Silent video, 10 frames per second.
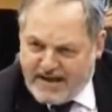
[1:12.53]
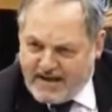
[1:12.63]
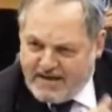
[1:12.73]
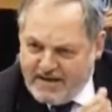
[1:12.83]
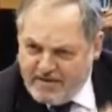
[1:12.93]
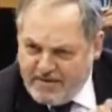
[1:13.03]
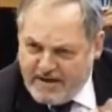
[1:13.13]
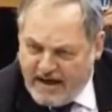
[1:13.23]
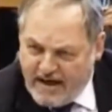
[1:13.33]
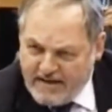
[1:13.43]
is actually
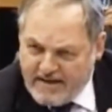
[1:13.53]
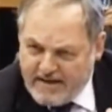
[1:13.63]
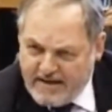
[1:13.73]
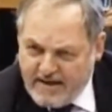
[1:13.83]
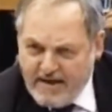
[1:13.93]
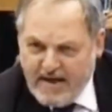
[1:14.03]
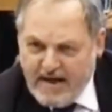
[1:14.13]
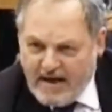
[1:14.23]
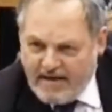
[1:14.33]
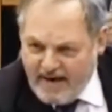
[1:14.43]
unionised.
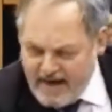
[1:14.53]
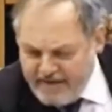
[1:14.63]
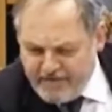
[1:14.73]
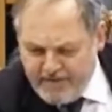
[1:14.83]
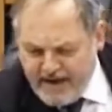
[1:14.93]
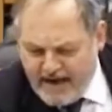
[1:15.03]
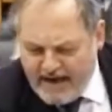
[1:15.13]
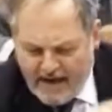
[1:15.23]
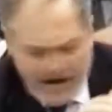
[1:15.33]
Now, the lady from the